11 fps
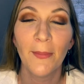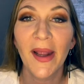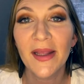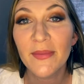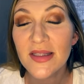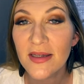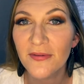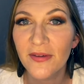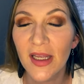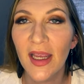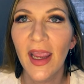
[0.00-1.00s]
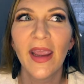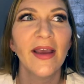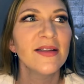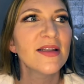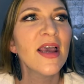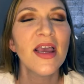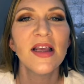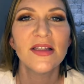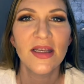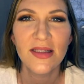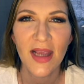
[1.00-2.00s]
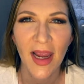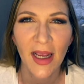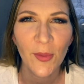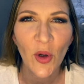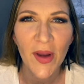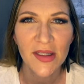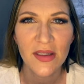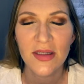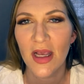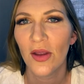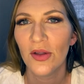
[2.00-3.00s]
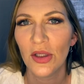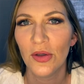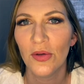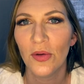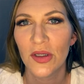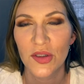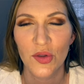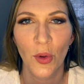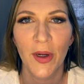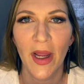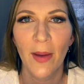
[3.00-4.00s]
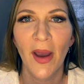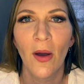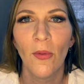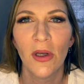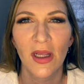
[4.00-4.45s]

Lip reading: My name is Tiffany and today I'm going to tell you a story about one of